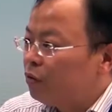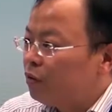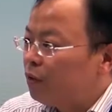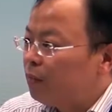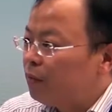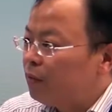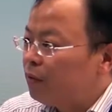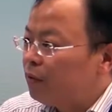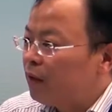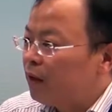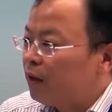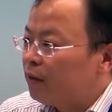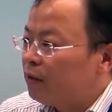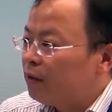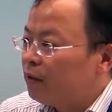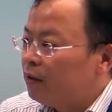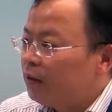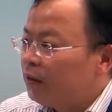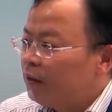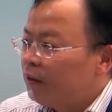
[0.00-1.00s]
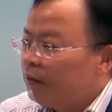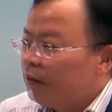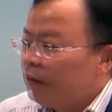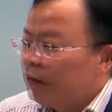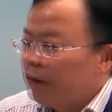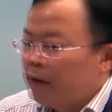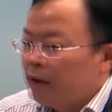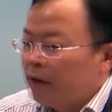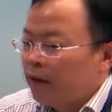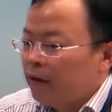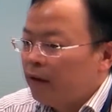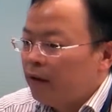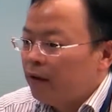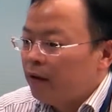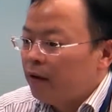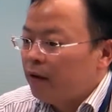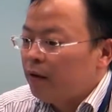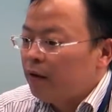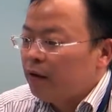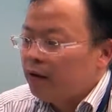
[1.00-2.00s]
to the product. And
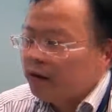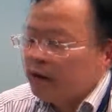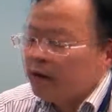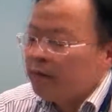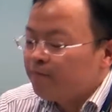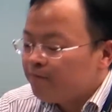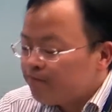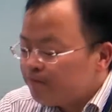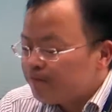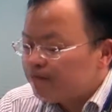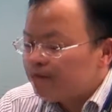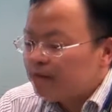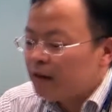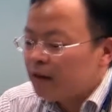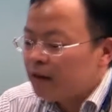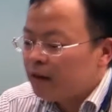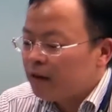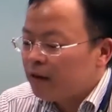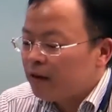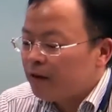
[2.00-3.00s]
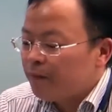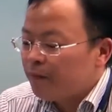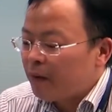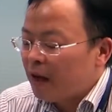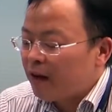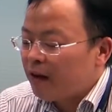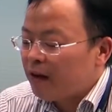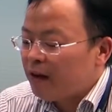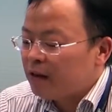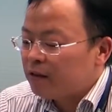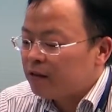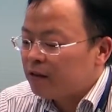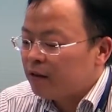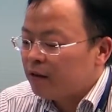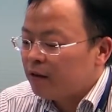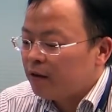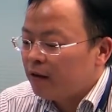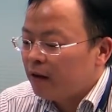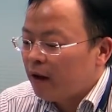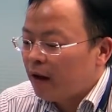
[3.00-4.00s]
I would say this is at least
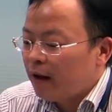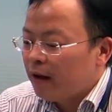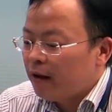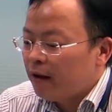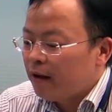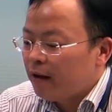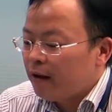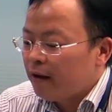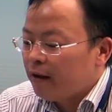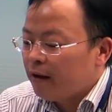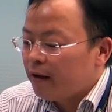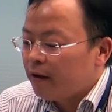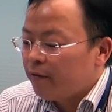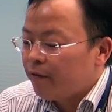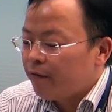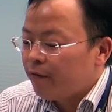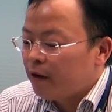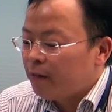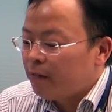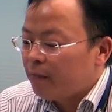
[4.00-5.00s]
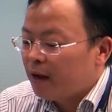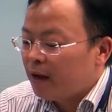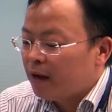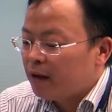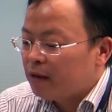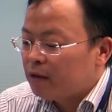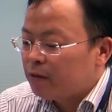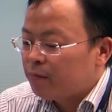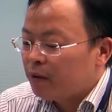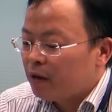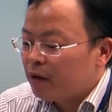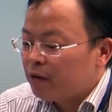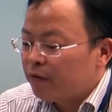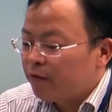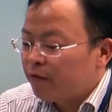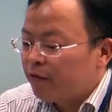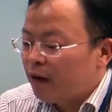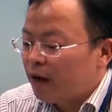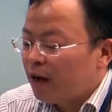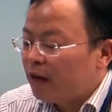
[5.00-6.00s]
from my
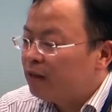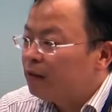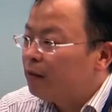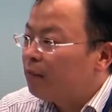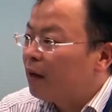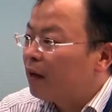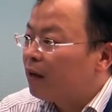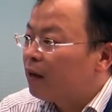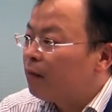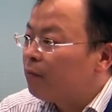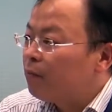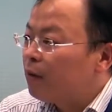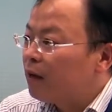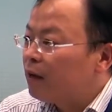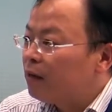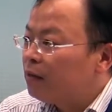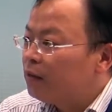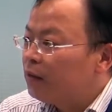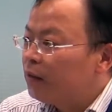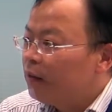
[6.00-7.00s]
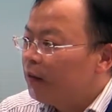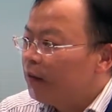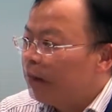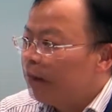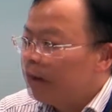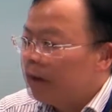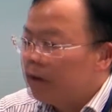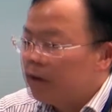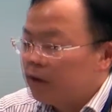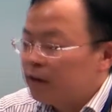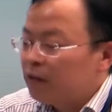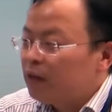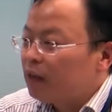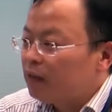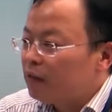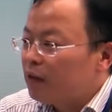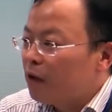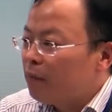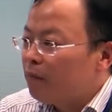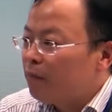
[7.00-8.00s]
experience from other marketplace,
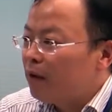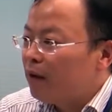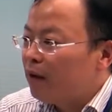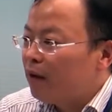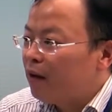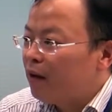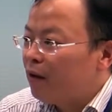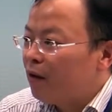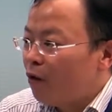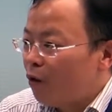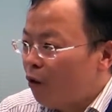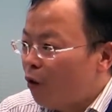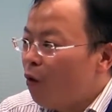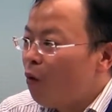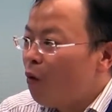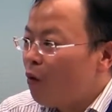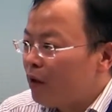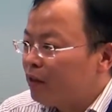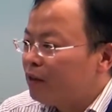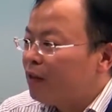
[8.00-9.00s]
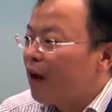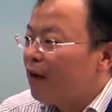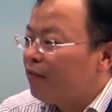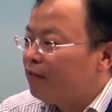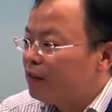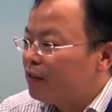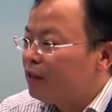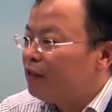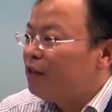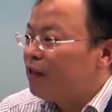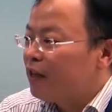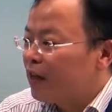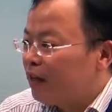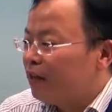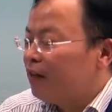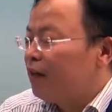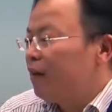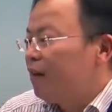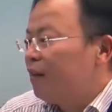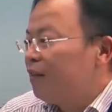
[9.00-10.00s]
success company always have this
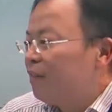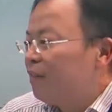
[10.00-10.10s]
DNA.